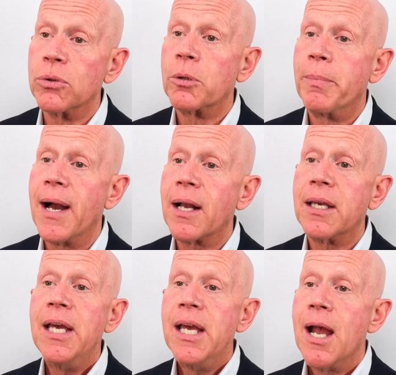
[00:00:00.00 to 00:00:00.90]
look back
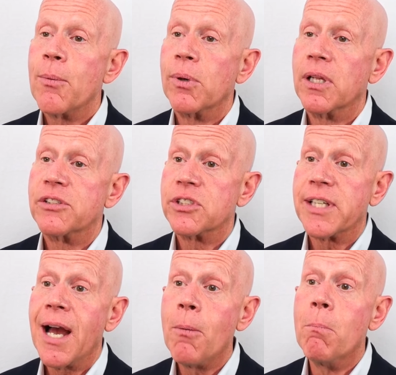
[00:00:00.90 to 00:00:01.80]
and realize just
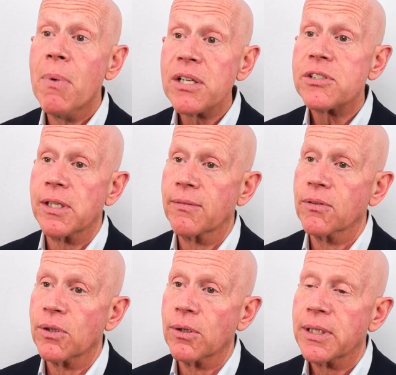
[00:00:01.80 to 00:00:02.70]
how much they've
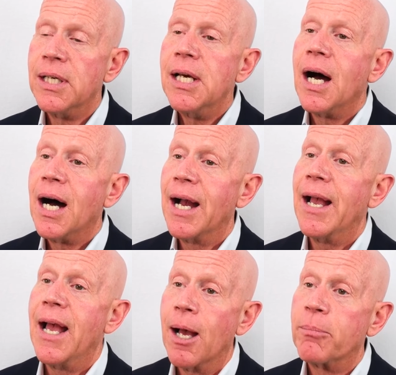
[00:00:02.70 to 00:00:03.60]
learned.
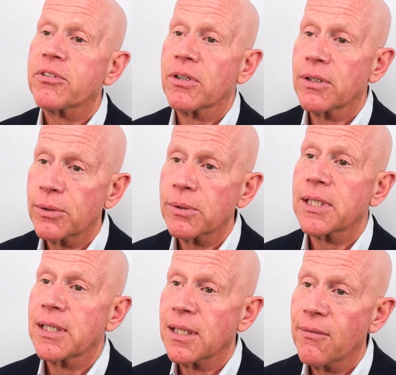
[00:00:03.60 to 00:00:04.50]
I
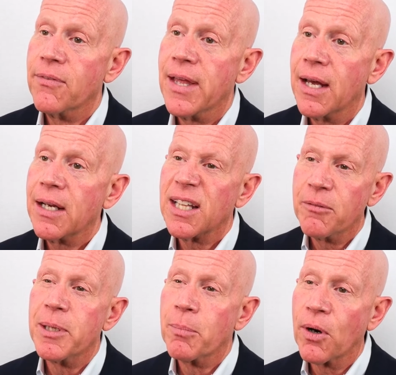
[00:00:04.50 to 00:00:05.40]
absolutely love that. I
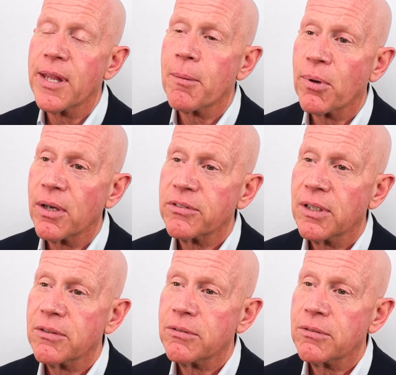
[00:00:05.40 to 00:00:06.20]
love being part of that process.